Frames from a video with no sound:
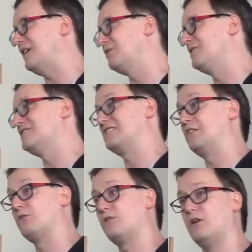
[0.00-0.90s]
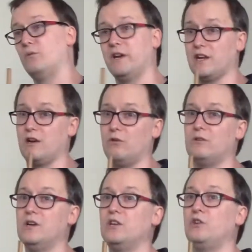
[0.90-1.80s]
hour is the wrong way to
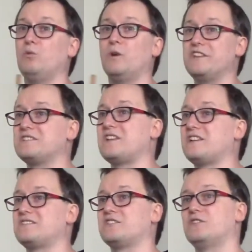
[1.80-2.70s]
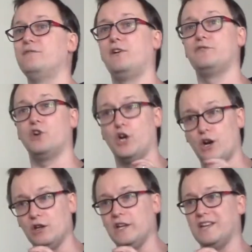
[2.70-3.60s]
go. You want the statistician involved
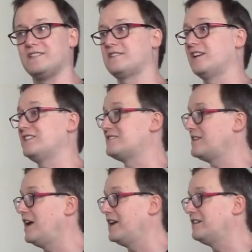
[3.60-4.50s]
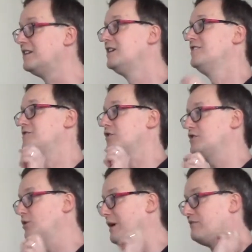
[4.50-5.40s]
early in study design so
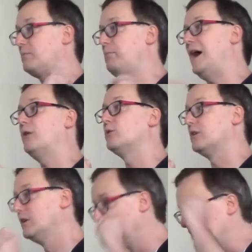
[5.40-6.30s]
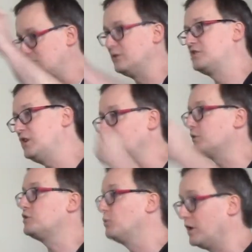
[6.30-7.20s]
that you have the power to achieve
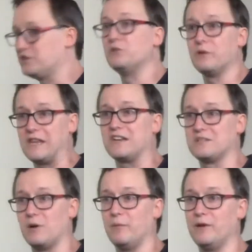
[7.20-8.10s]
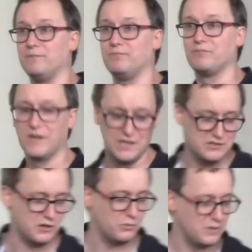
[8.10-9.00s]
what you want to with that experiment.
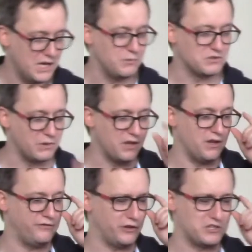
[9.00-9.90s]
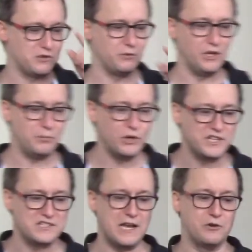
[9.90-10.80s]
So he was one of the first to really point
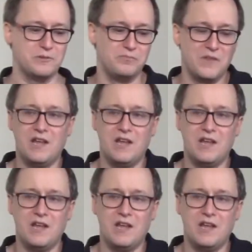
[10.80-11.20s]
this out.